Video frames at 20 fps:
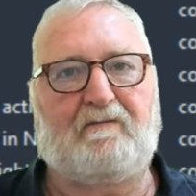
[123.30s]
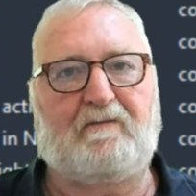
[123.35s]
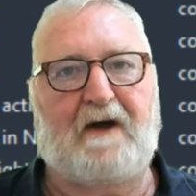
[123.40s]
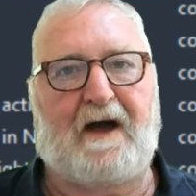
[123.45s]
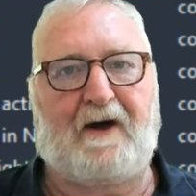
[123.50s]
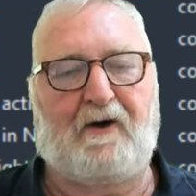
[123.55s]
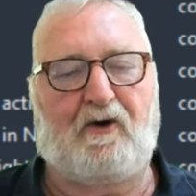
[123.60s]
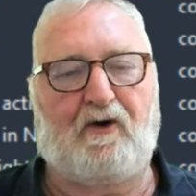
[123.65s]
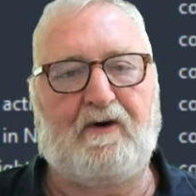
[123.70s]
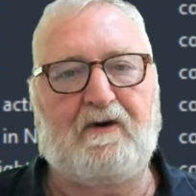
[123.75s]

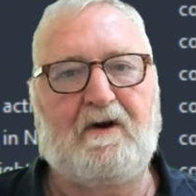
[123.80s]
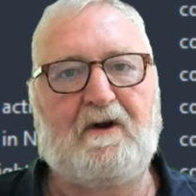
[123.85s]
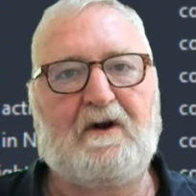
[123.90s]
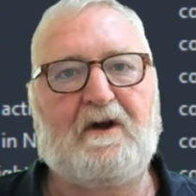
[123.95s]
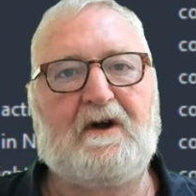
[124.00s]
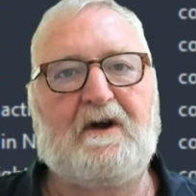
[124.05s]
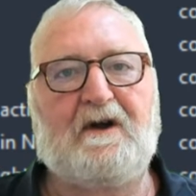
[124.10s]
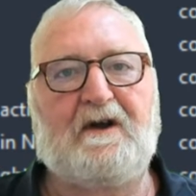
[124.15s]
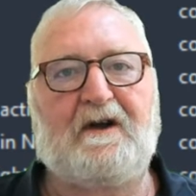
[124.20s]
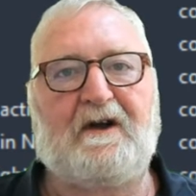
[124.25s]
add-on
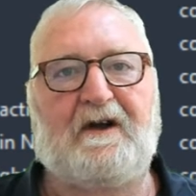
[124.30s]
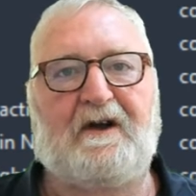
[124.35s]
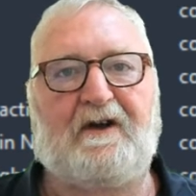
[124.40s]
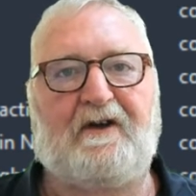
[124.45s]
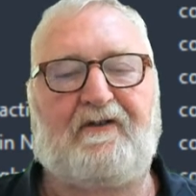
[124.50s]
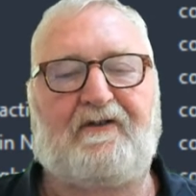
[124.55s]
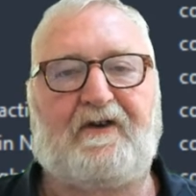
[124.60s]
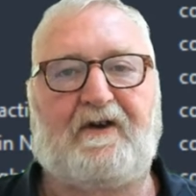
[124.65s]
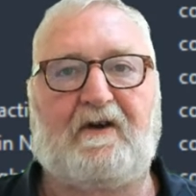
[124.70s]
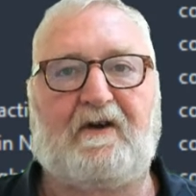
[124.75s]

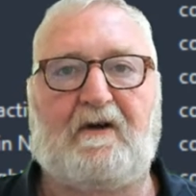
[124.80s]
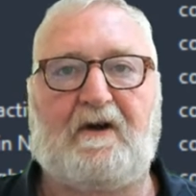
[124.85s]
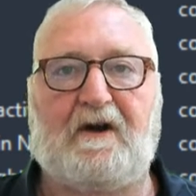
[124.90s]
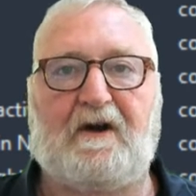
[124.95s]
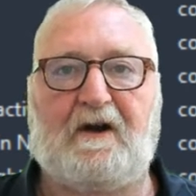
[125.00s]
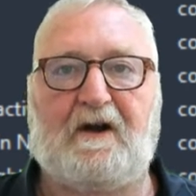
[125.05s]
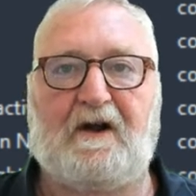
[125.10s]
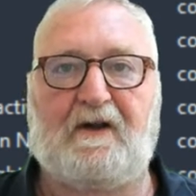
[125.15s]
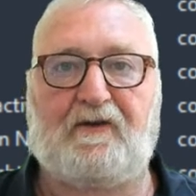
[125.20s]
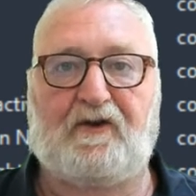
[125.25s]
is
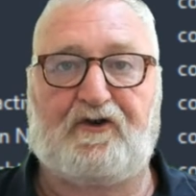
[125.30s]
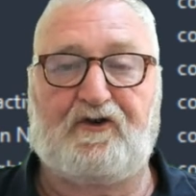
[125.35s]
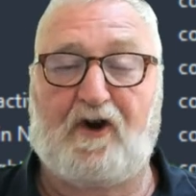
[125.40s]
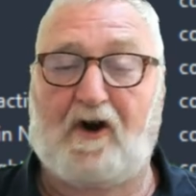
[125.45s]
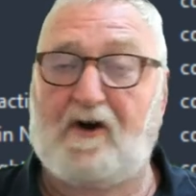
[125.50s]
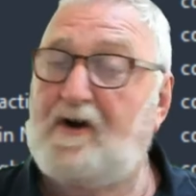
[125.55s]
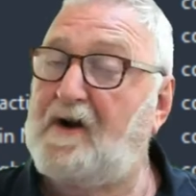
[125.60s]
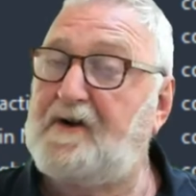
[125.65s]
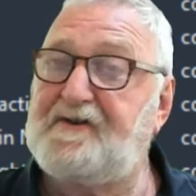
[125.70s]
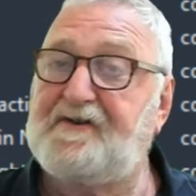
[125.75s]
in the
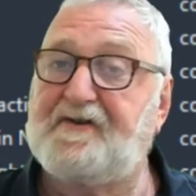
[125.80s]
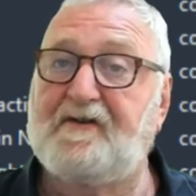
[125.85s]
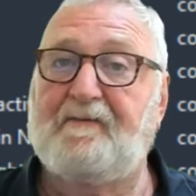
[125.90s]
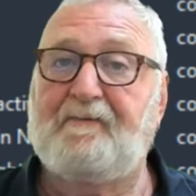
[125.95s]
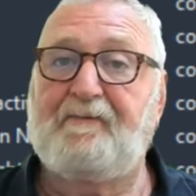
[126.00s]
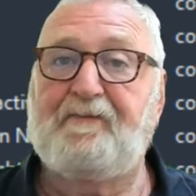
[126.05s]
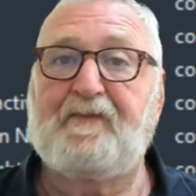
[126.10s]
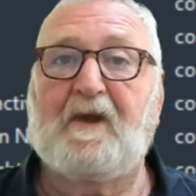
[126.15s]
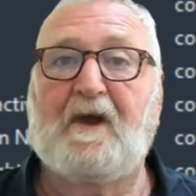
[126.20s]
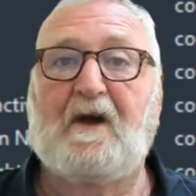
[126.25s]
show notes
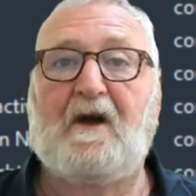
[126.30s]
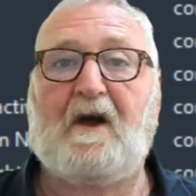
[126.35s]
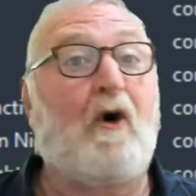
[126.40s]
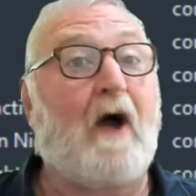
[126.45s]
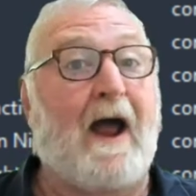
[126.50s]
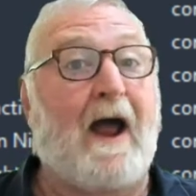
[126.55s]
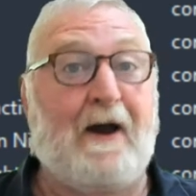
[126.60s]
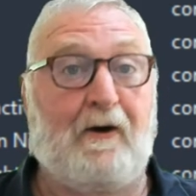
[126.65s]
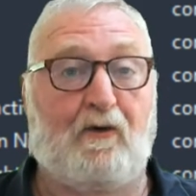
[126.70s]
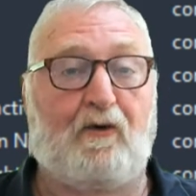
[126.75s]

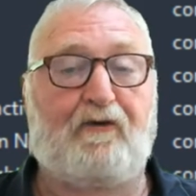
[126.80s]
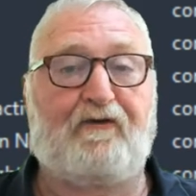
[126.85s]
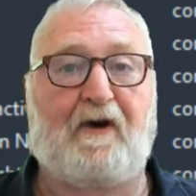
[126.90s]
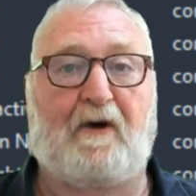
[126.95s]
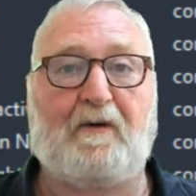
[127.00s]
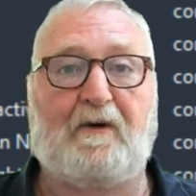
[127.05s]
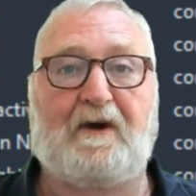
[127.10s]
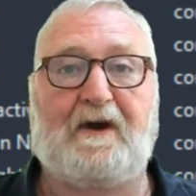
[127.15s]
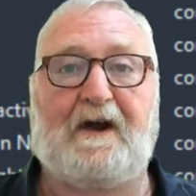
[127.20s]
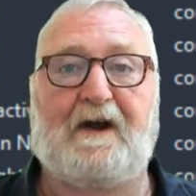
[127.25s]
and
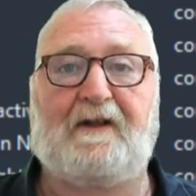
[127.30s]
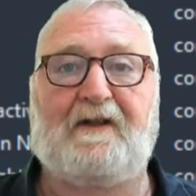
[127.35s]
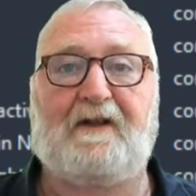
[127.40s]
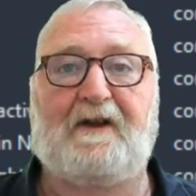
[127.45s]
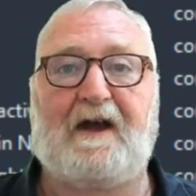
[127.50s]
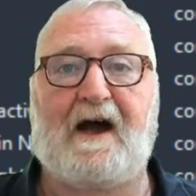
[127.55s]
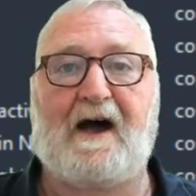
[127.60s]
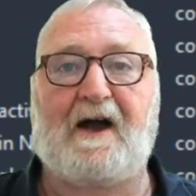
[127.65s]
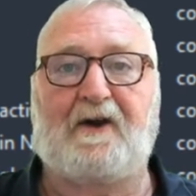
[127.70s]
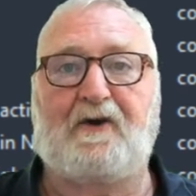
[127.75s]
also in
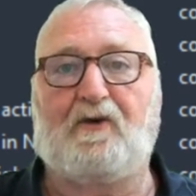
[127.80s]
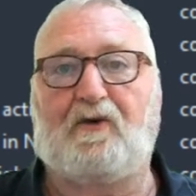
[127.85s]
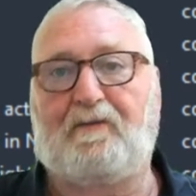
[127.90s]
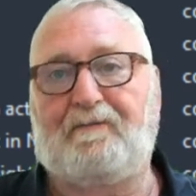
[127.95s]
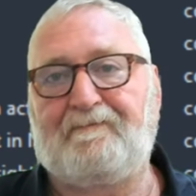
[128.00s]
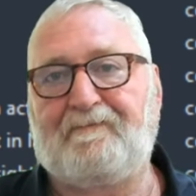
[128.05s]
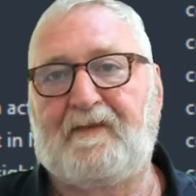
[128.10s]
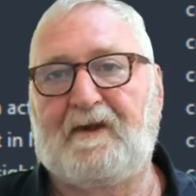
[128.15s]
the article.